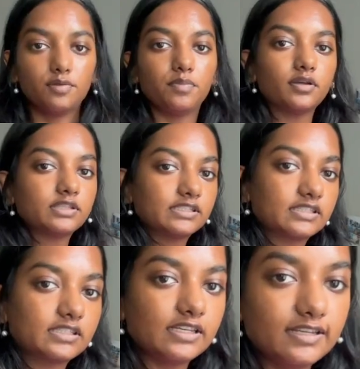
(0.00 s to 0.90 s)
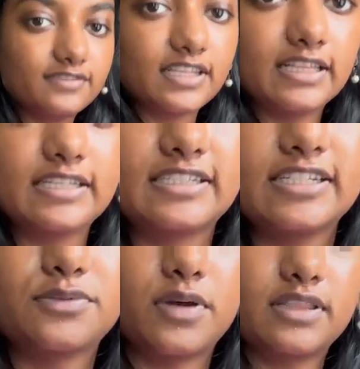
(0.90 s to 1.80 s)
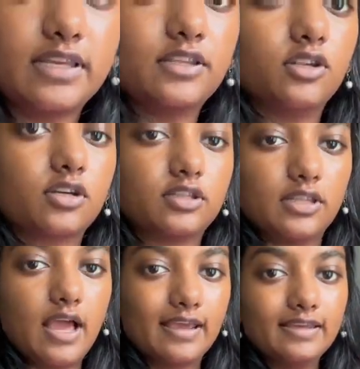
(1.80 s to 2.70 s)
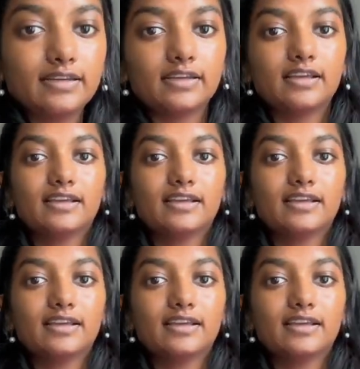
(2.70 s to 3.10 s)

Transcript: about the sleeves, and this is what they look like.